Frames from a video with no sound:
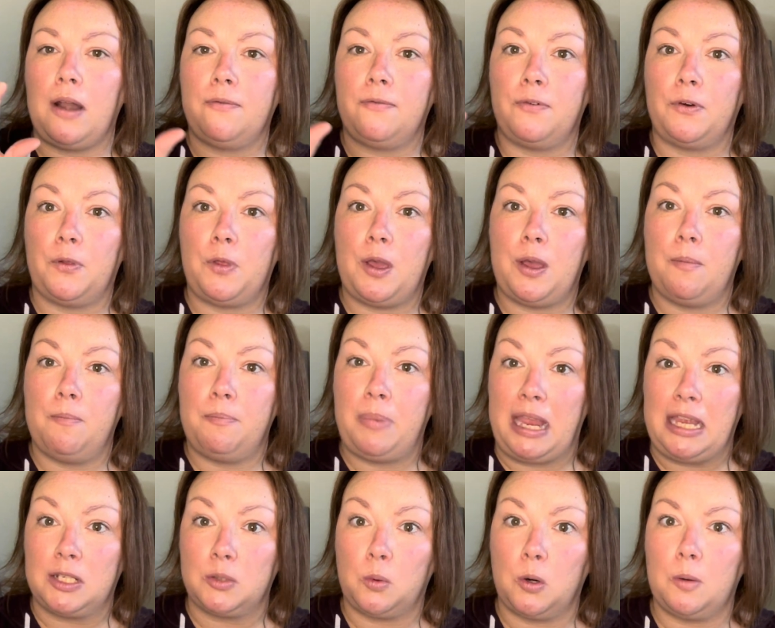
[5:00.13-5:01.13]
for the
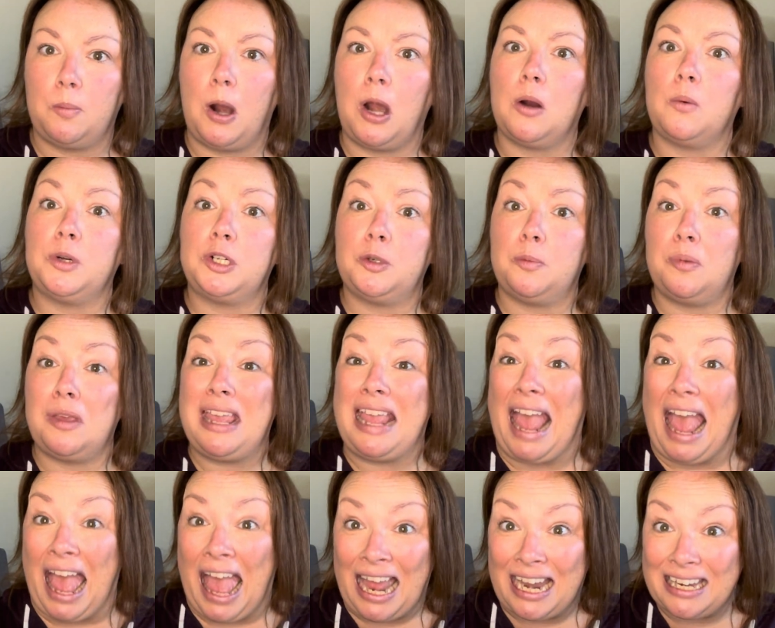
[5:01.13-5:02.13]
base word part, which would be
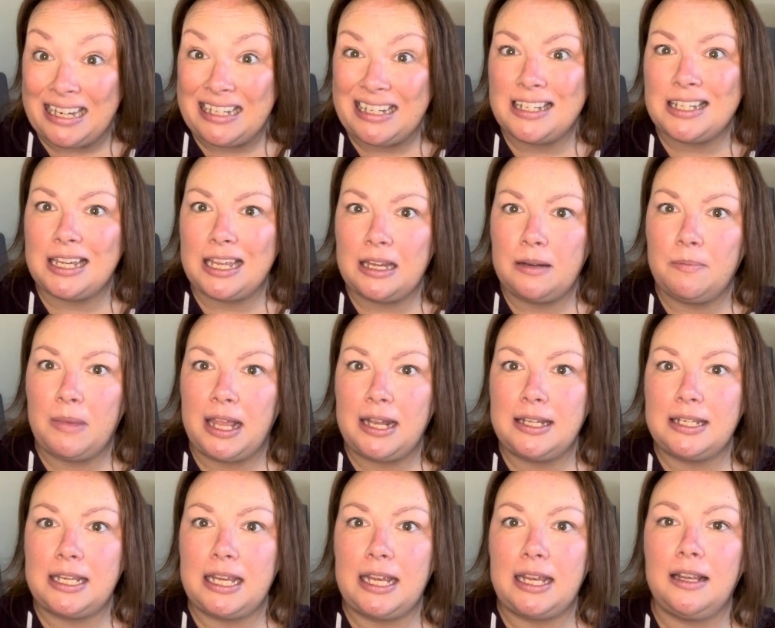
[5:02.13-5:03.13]
end in
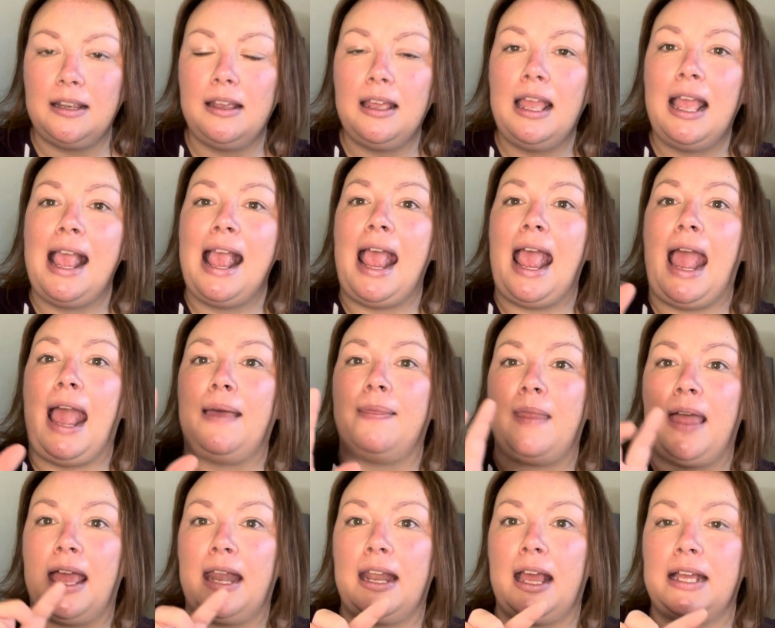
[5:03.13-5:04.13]
mending, and
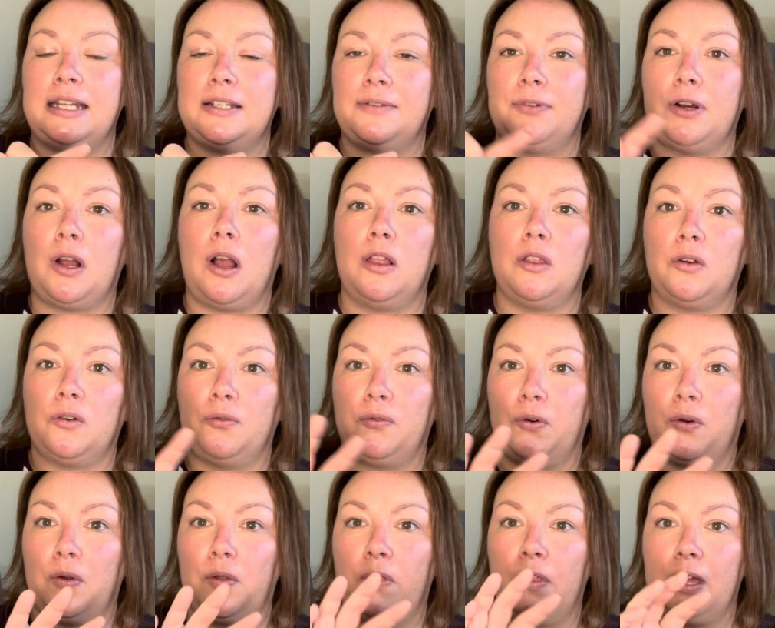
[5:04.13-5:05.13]
then a different color
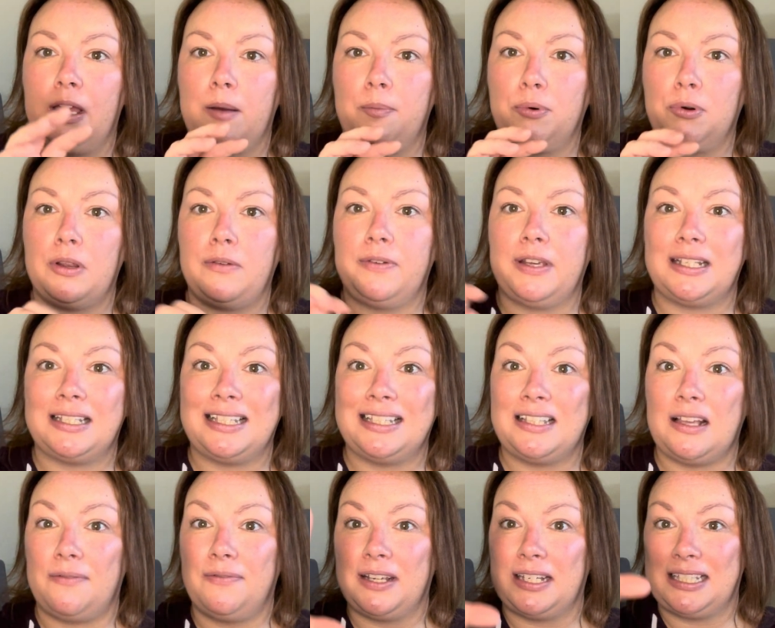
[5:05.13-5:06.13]
for the prefix and
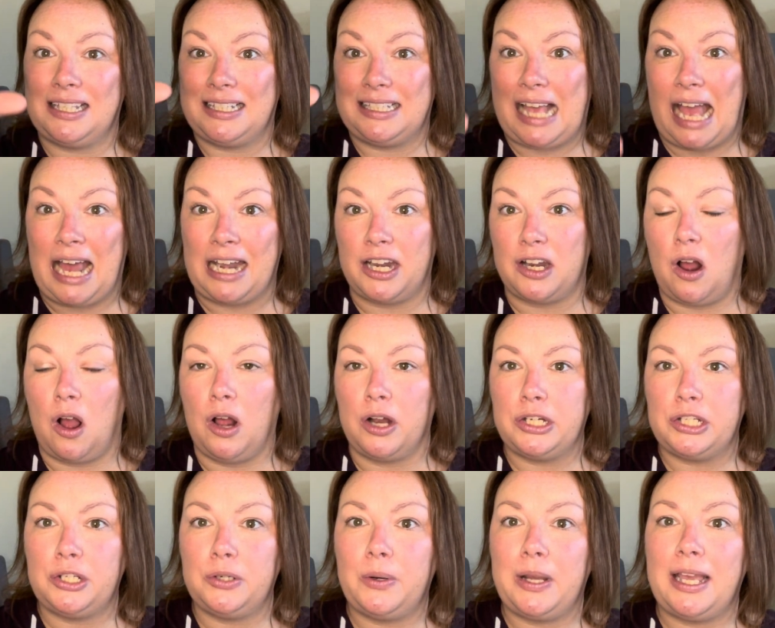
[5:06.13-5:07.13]
suffix that's added
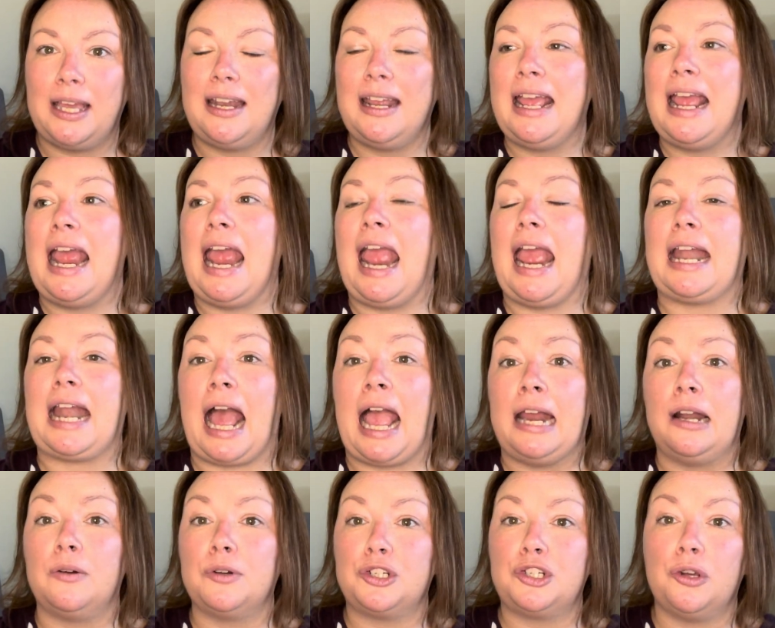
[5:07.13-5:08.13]
onto it. And I
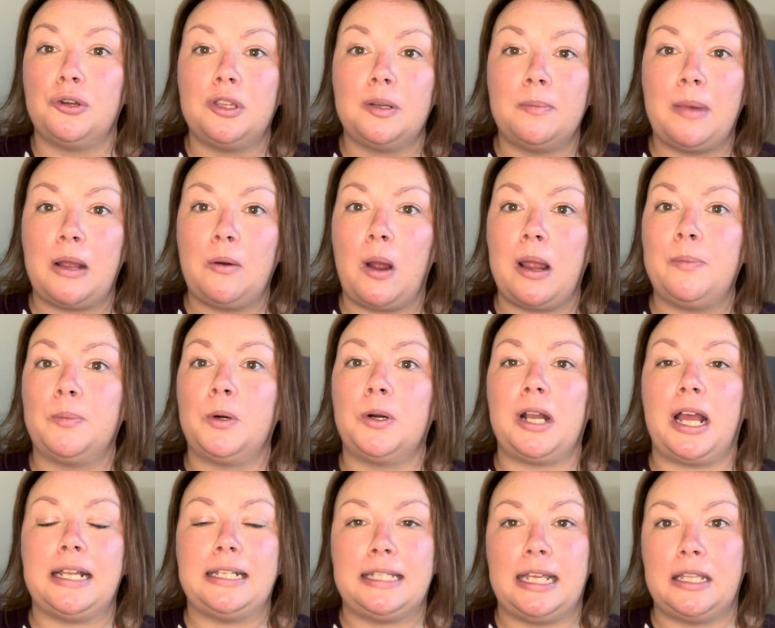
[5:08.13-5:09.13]
don't show them my whiteboard.
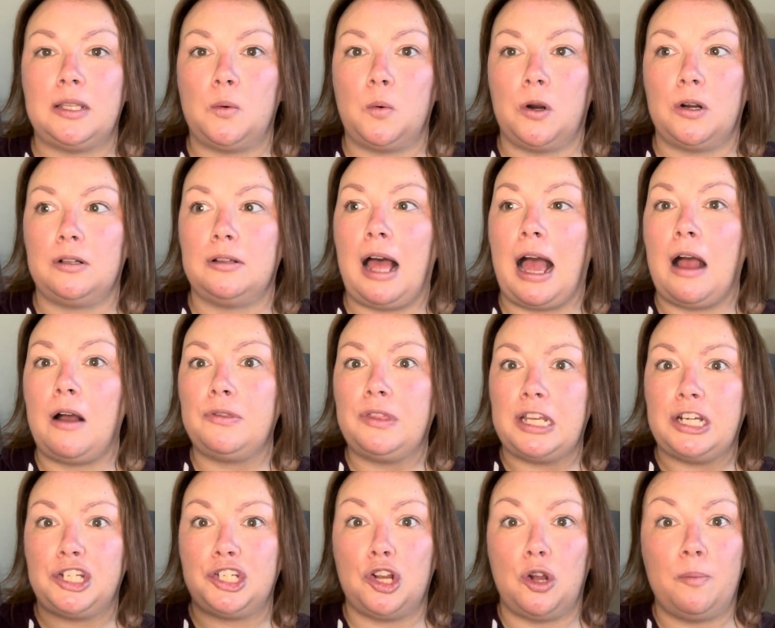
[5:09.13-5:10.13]
I say the word aloud. They
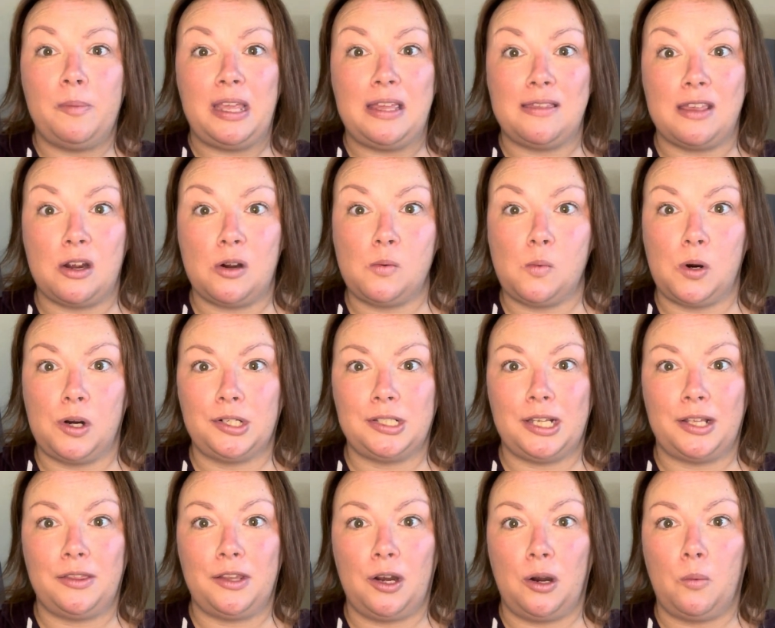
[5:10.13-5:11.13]
show me their words
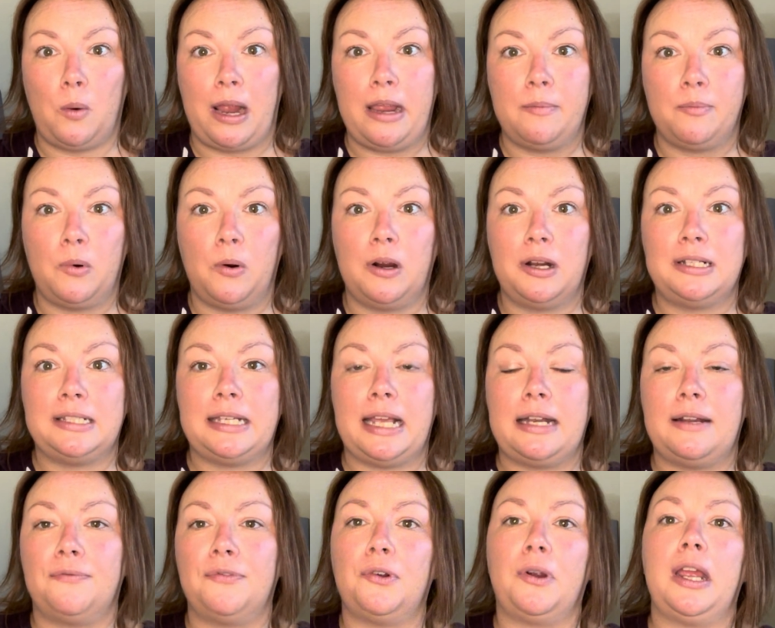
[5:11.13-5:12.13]
on their whiteboards. And
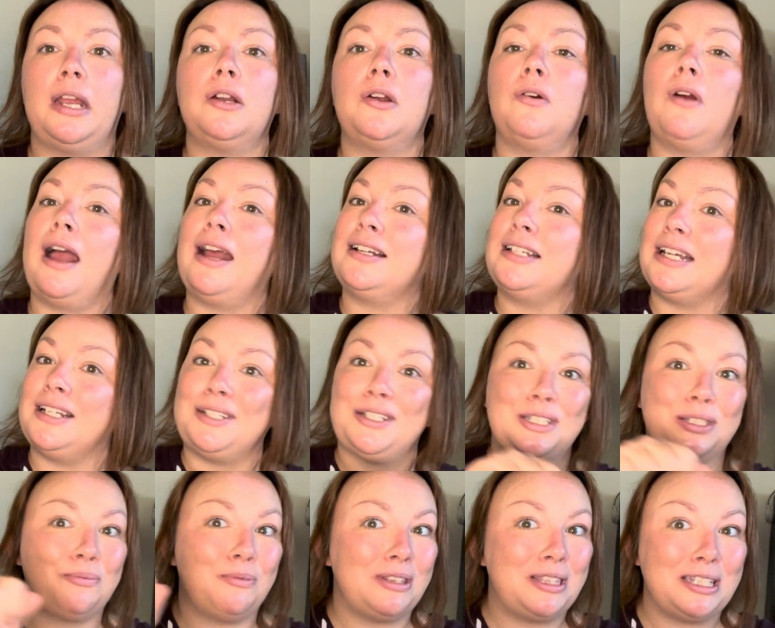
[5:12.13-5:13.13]
if they're incorrect, I
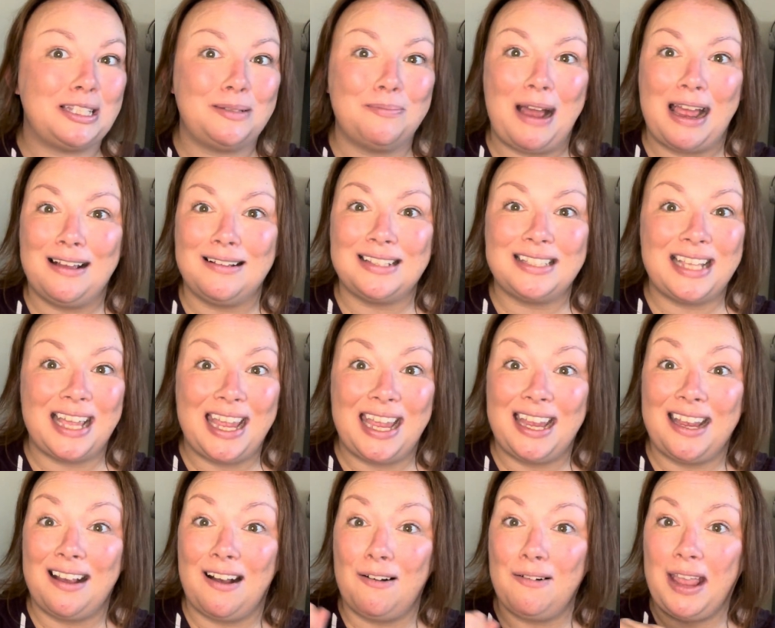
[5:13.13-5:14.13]
just with a smile
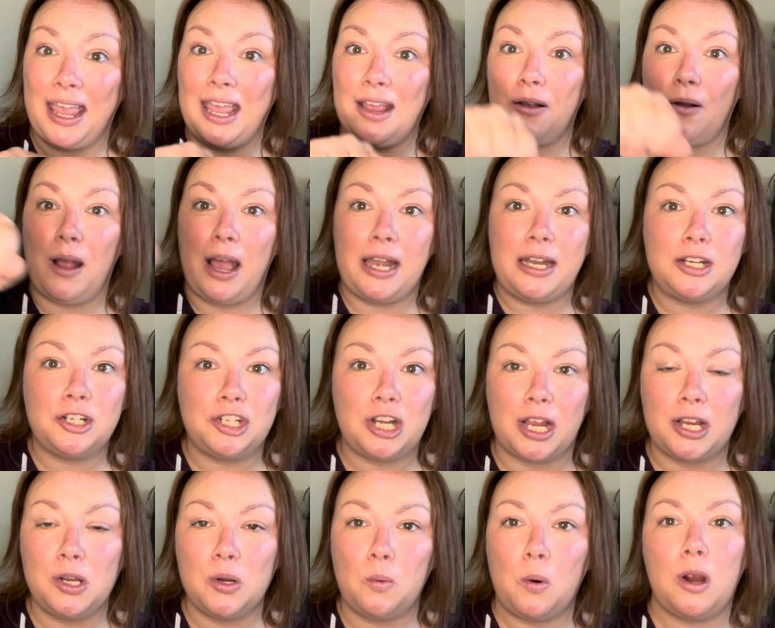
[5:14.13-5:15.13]
say, okay, go ahead and
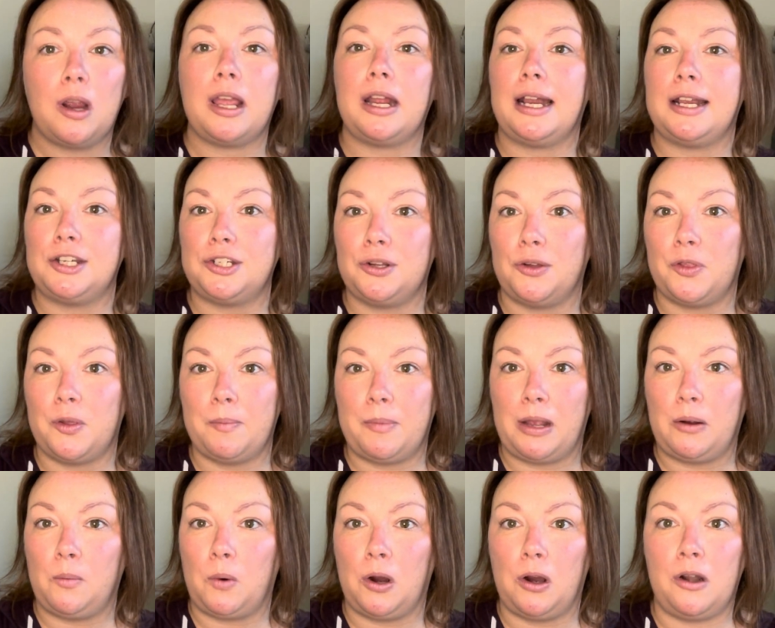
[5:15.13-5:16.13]
check your work. And I show them my
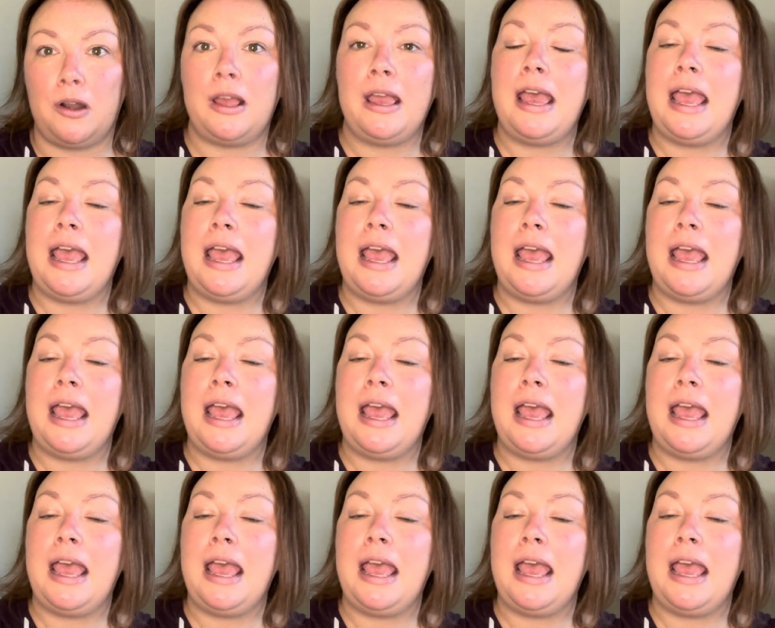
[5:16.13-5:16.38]
word.